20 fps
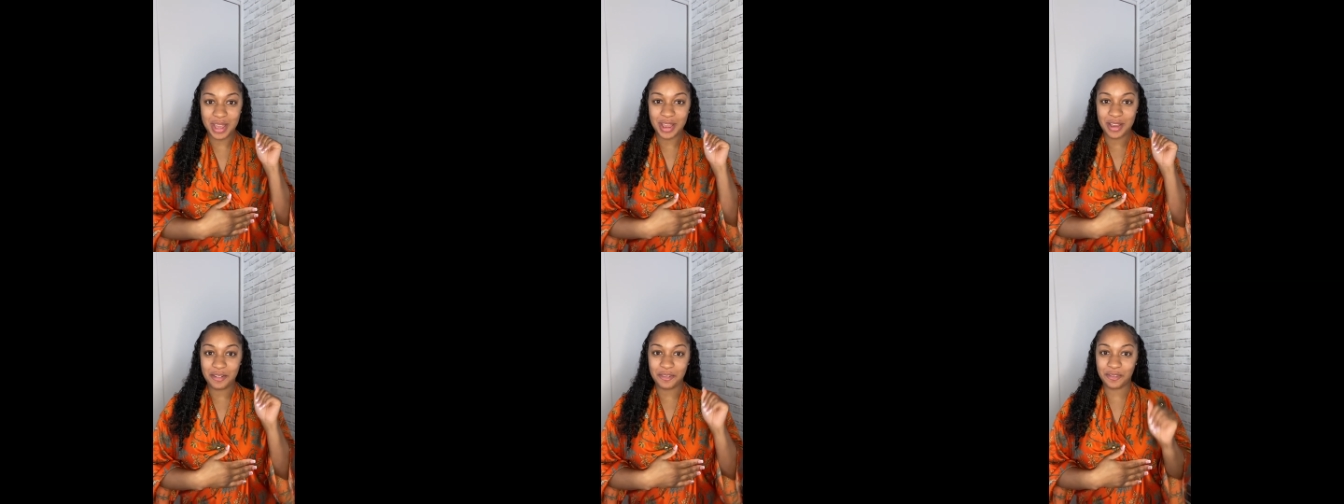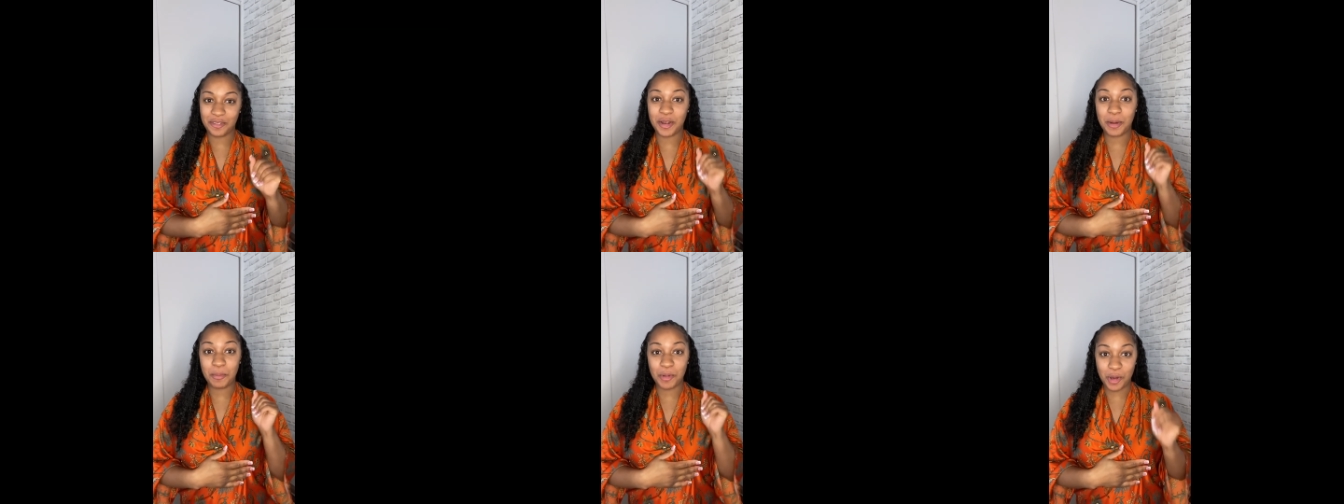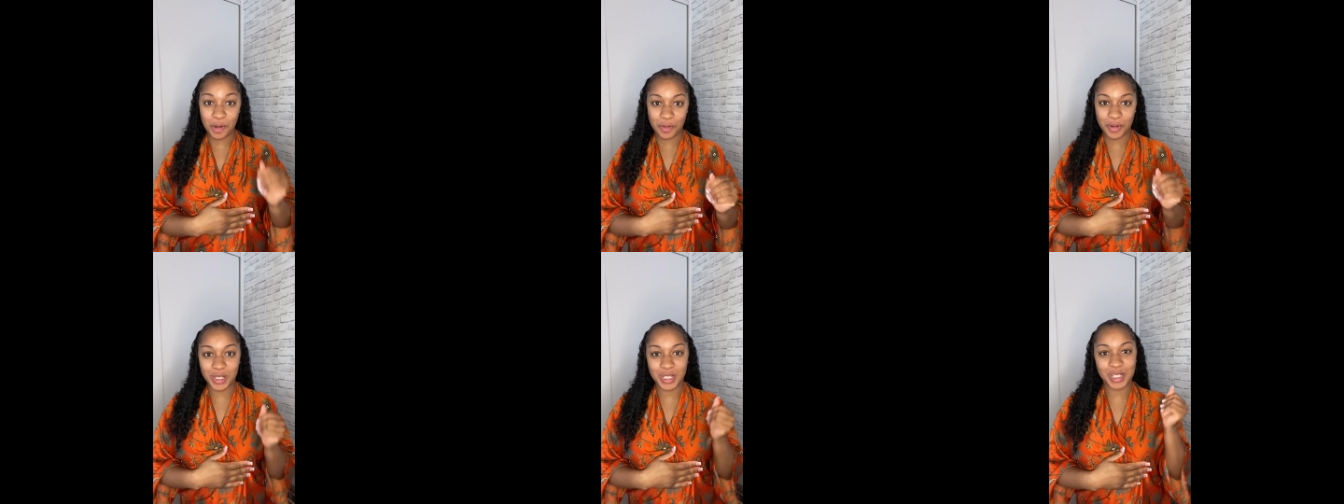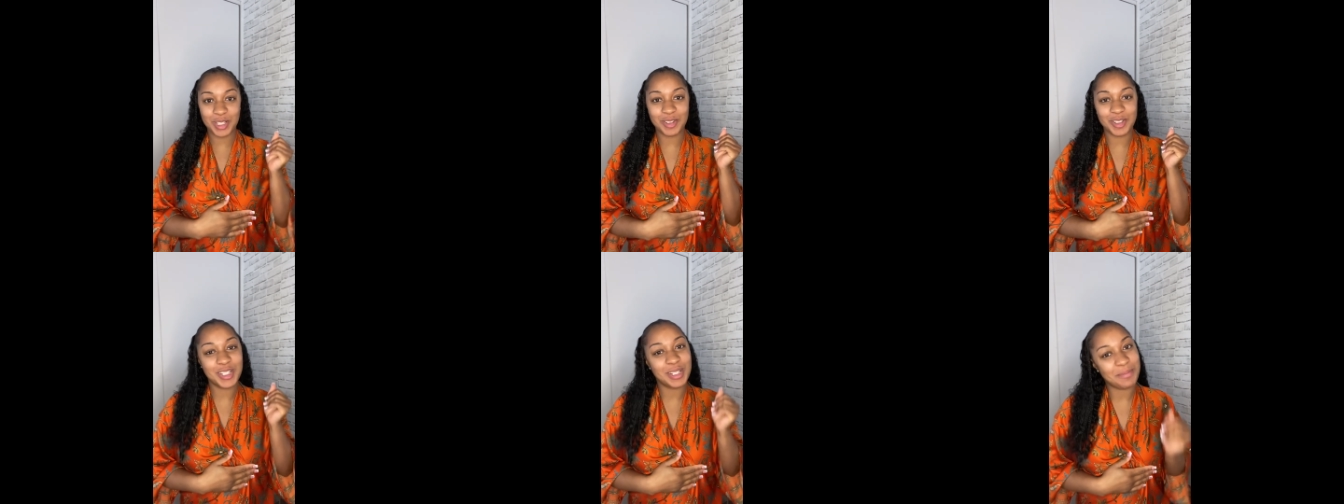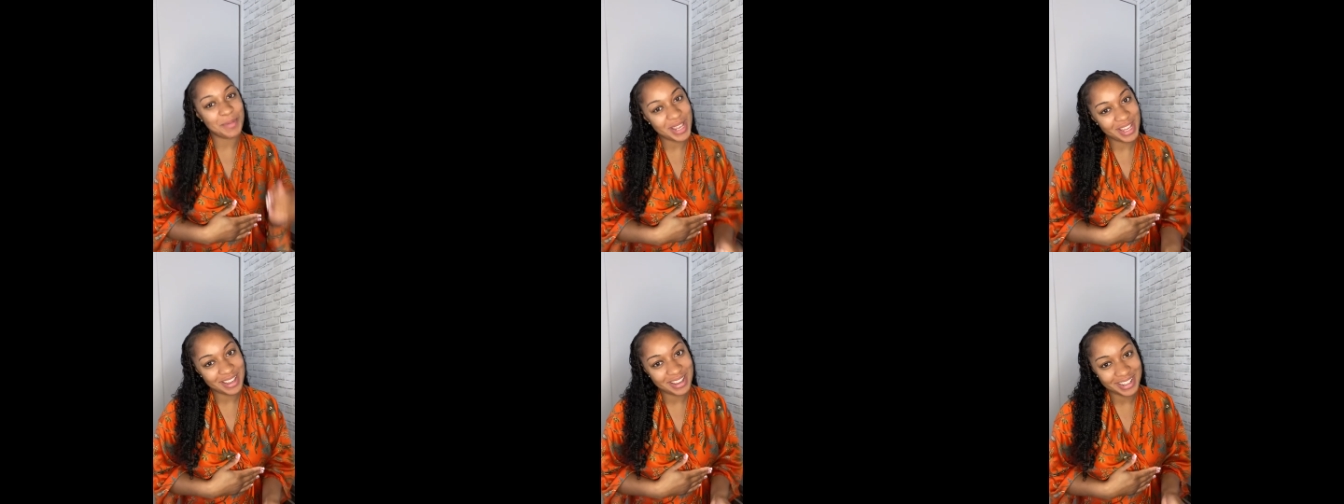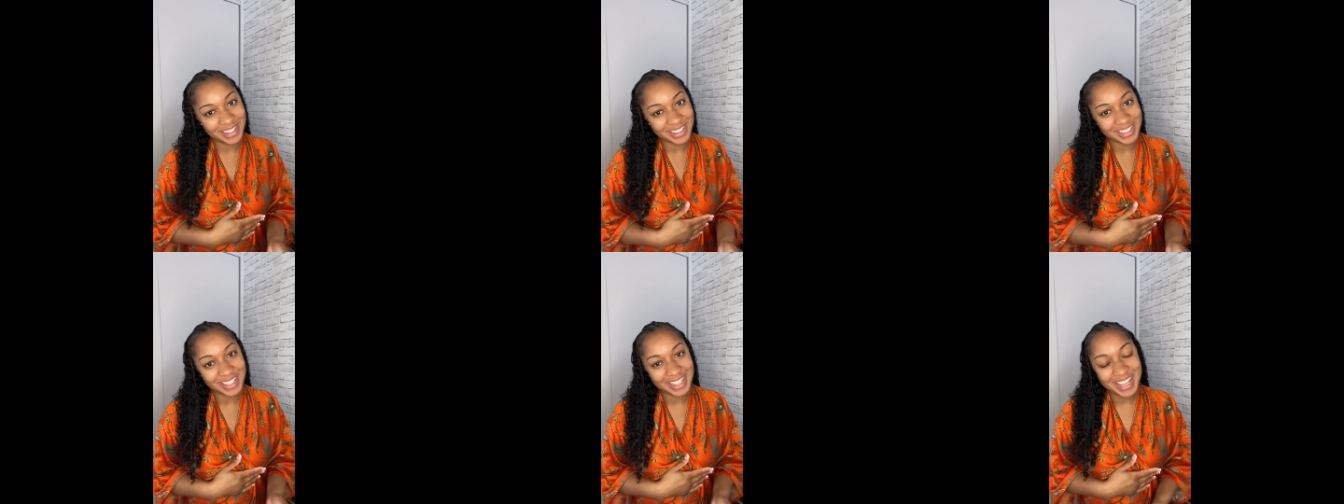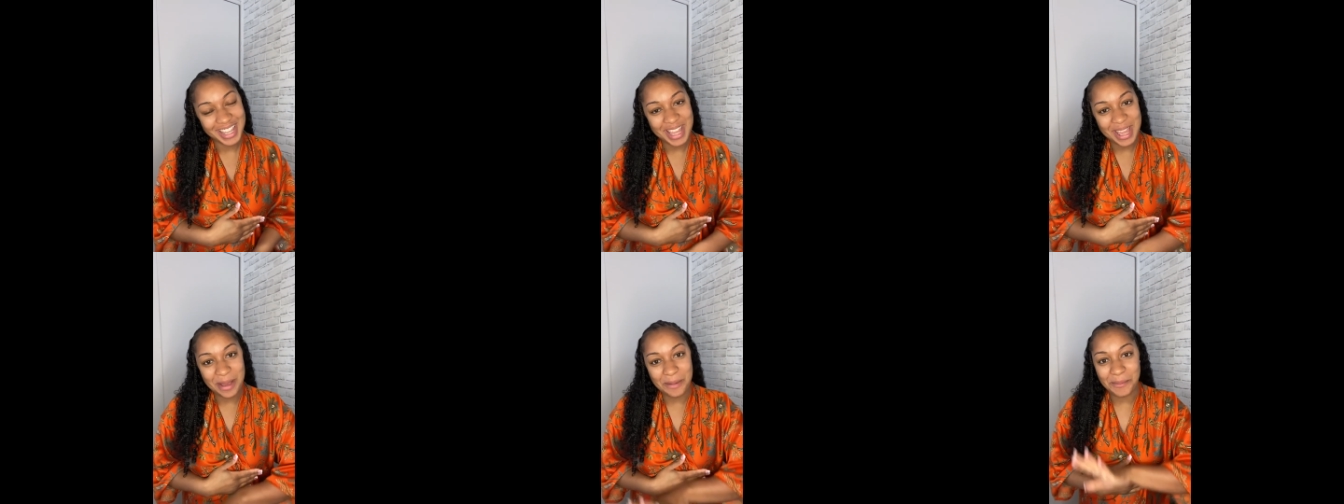from going to Jamaica,
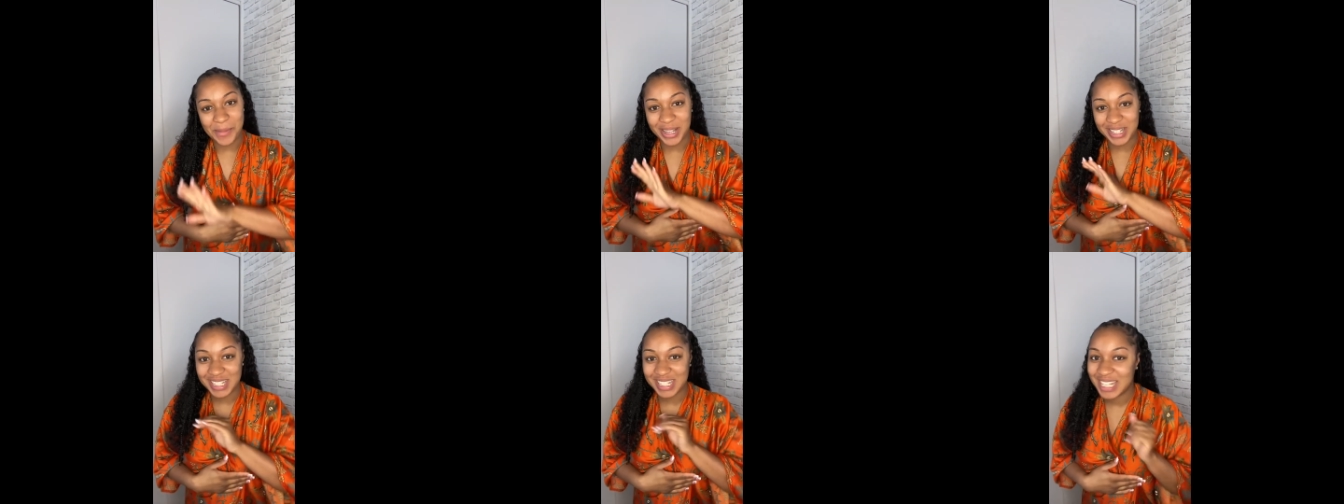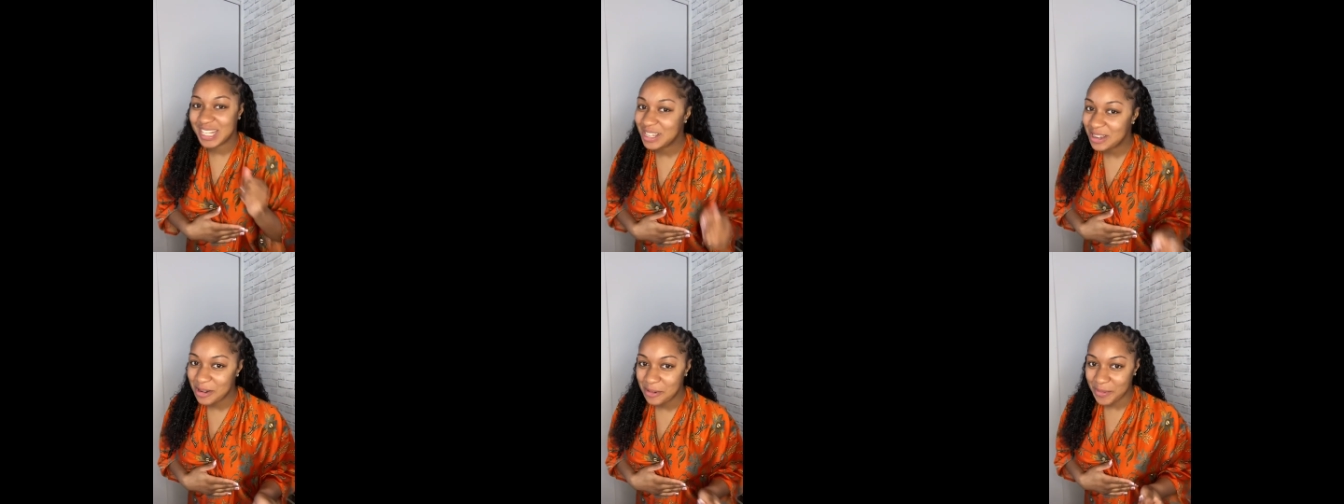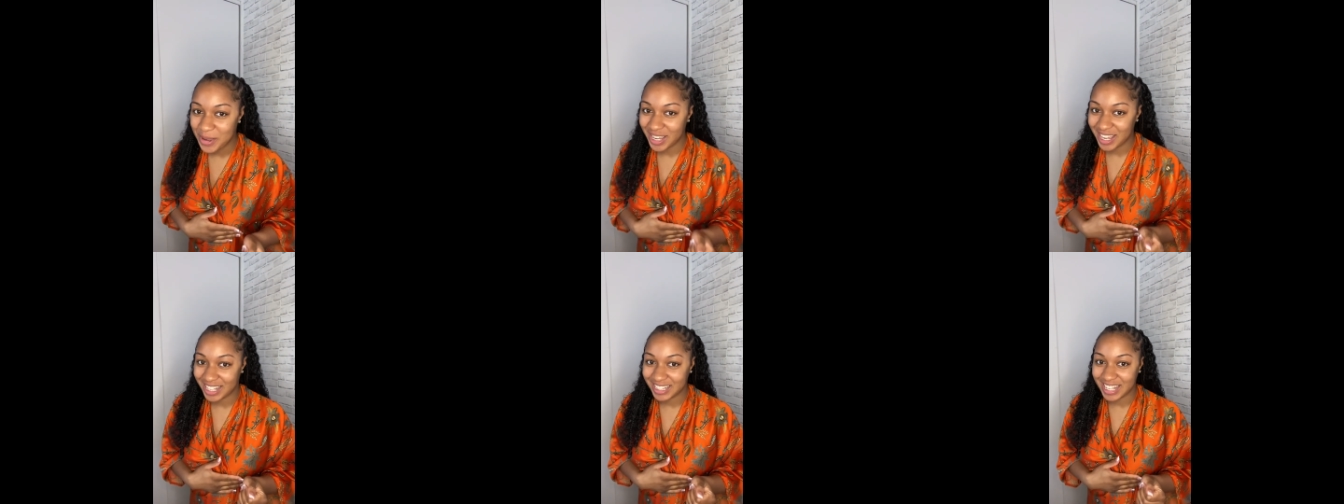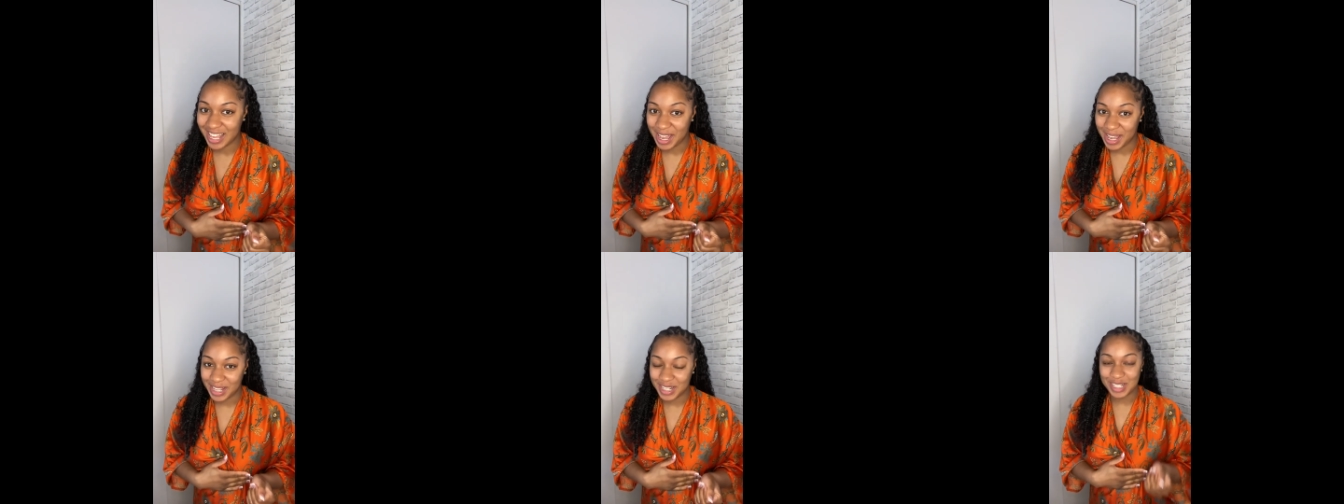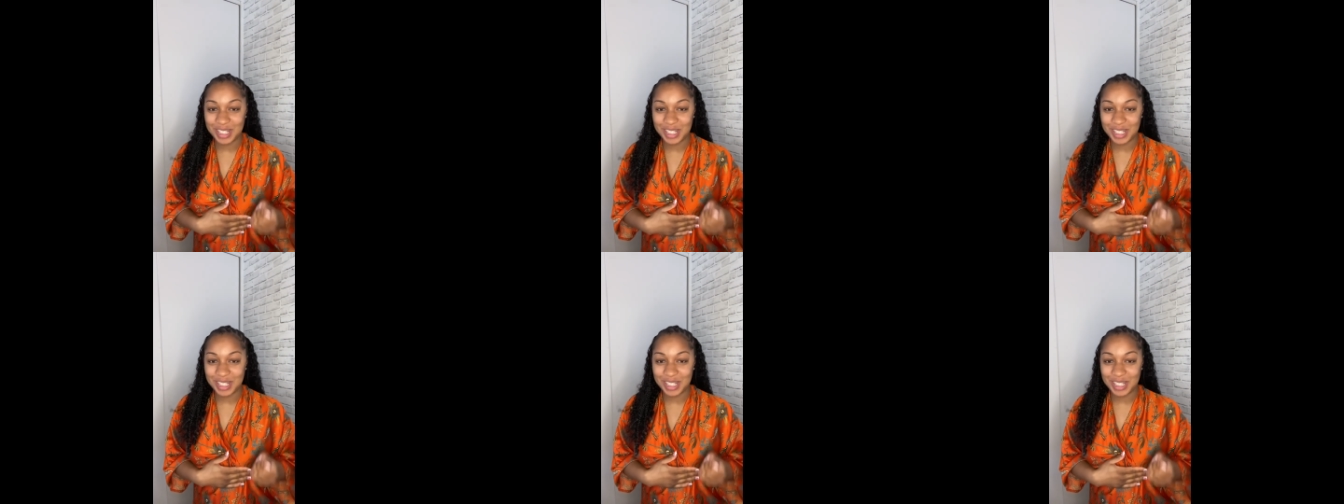Montego Bay at that.